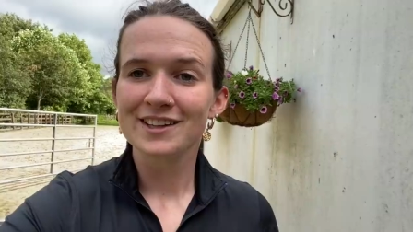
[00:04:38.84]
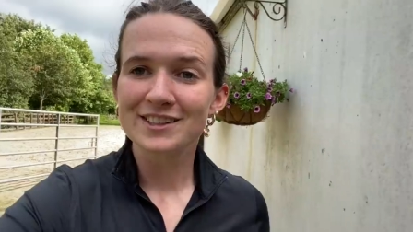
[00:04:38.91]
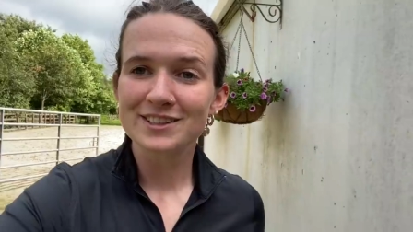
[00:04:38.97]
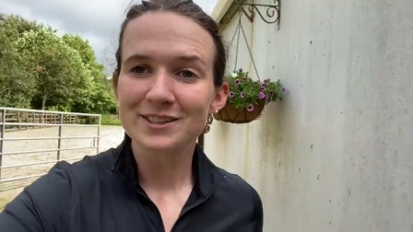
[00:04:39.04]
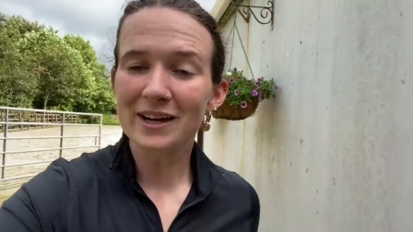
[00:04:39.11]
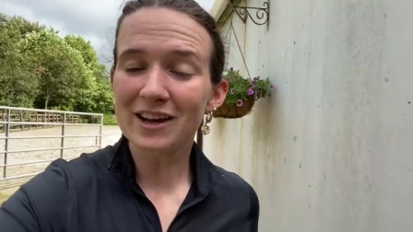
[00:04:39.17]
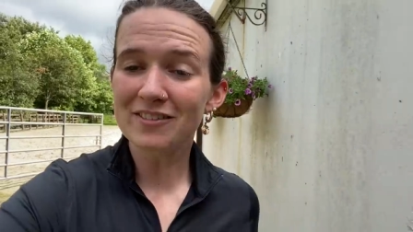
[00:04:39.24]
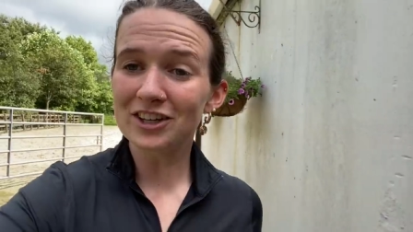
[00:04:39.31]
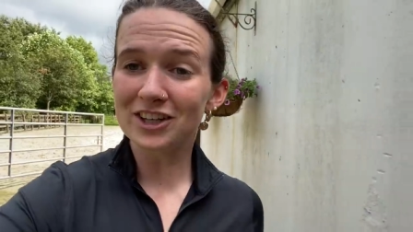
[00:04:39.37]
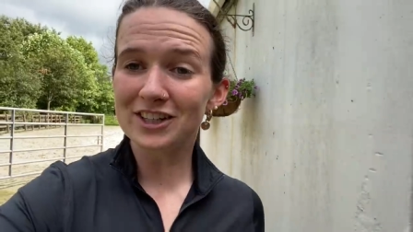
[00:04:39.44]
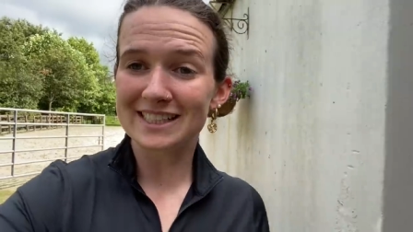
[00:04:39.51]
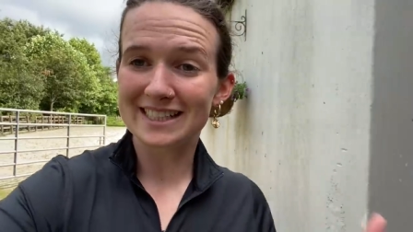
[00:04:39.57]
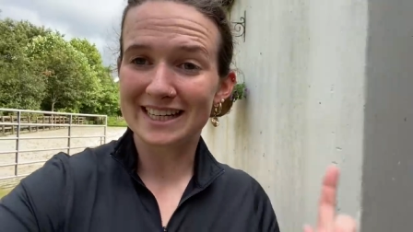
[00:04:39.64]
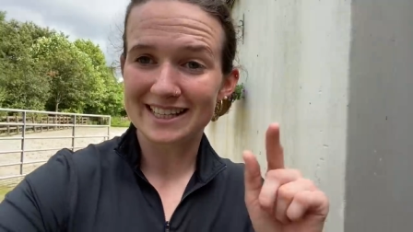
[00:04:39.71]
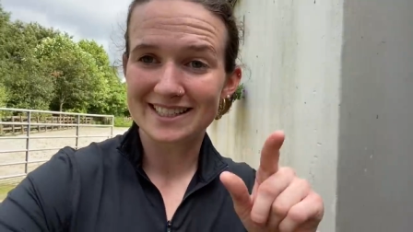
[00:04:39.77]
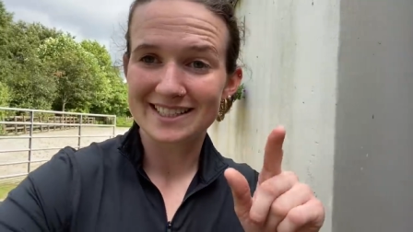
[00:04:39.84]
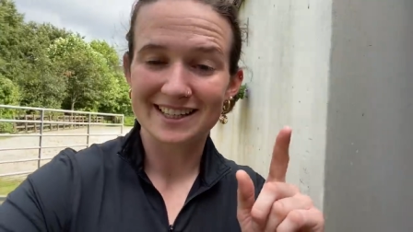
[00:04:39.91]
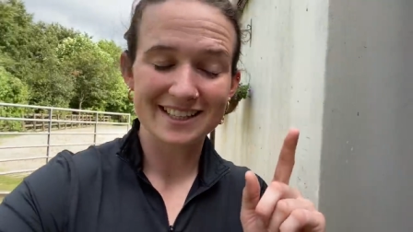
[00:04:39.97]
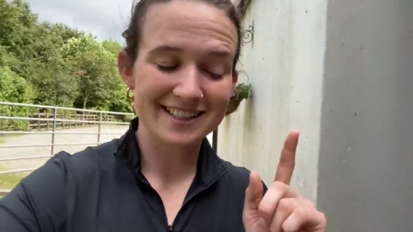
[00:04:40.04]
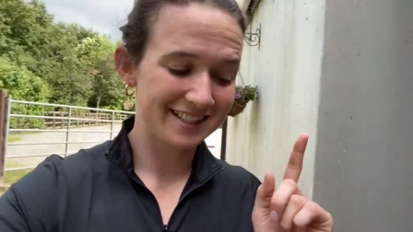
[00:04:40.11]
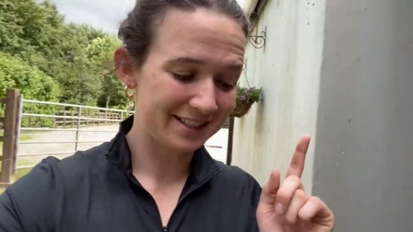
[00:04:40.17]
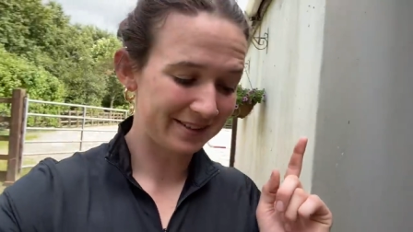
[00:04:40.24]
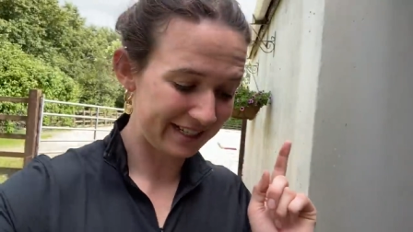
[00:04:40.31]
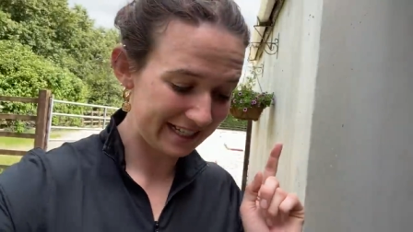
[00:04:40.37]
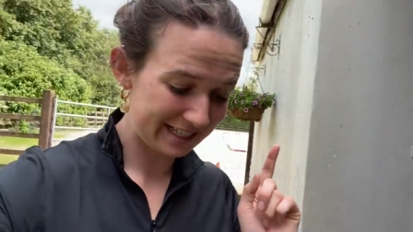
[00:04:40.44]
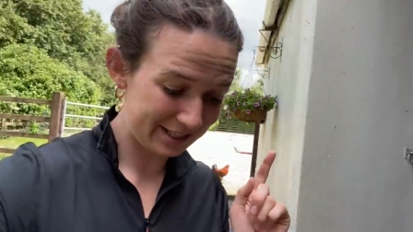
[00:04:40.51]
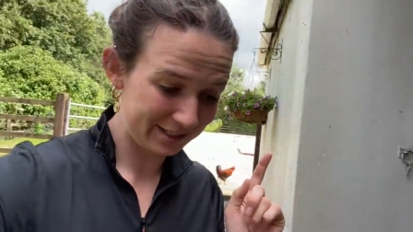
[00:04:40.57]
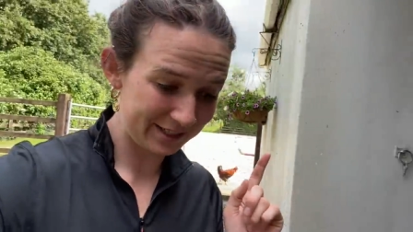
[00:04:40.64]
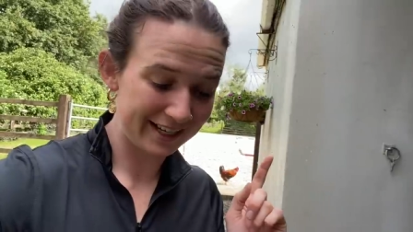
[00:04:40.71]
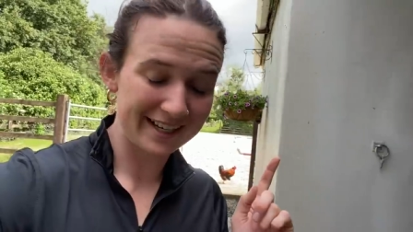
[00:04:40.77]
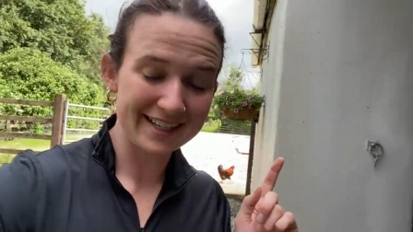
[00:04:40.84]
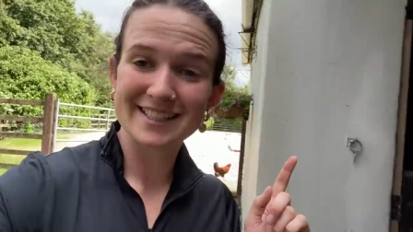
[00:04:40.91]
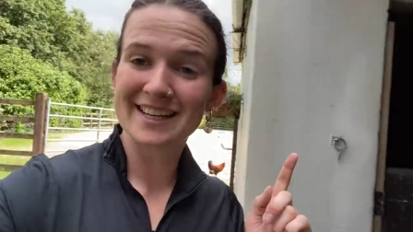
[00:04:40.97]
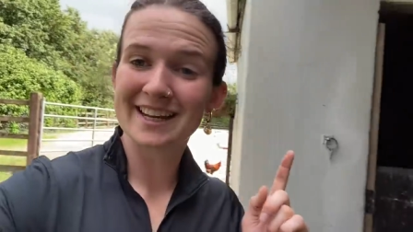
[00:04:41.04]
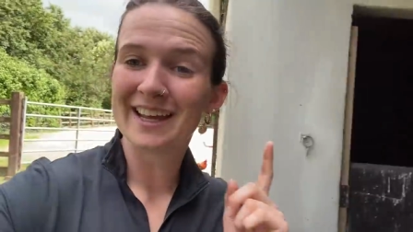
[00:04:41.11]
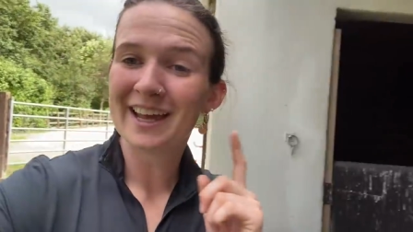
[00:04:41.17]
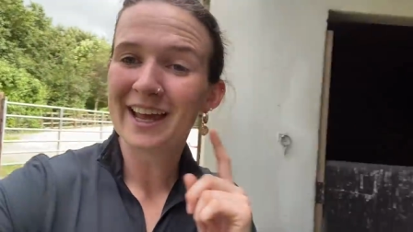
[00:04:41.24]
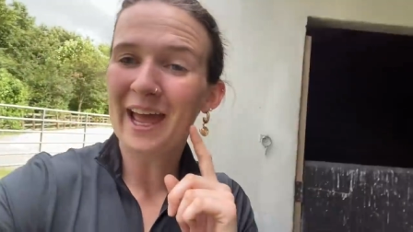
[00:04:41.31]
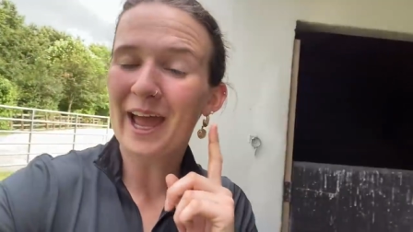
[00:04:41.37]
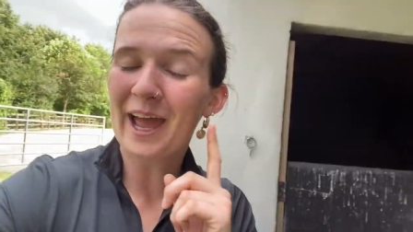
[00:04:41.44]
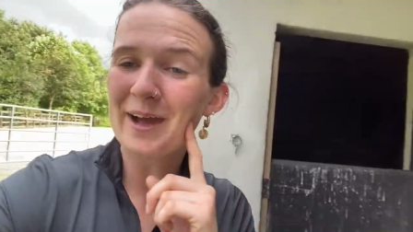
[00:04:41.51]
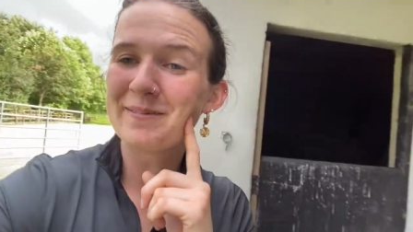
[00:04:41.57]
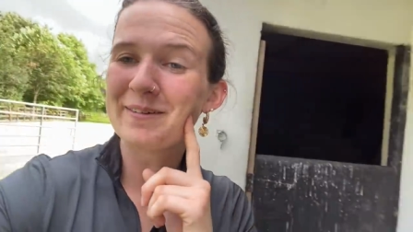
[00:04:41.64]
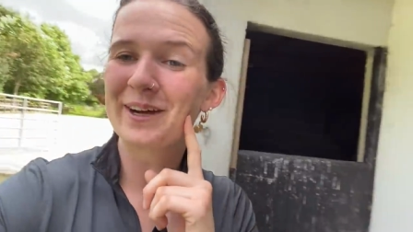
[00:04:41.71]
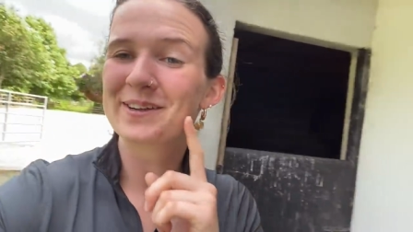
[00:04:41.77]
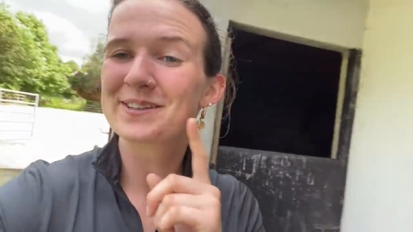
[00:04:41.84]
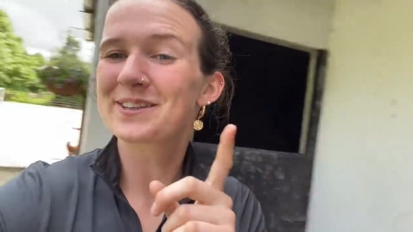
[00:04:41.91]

So I haven't learned the test yet, so I need to do that. I was